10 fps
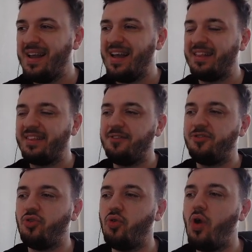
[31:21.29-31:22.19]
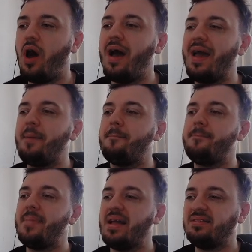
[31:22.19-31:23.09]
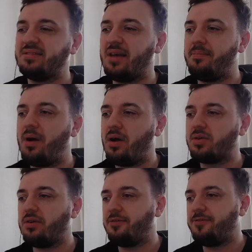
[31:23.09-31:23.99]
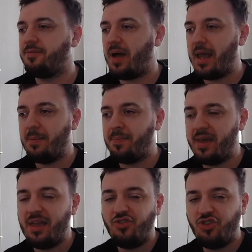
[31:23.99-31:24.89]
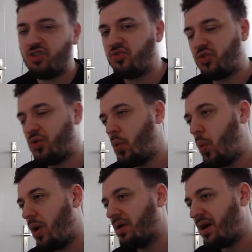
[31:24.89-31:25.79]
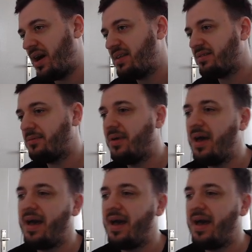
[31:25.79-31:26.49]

It gives you an immense amount of AP just through one item,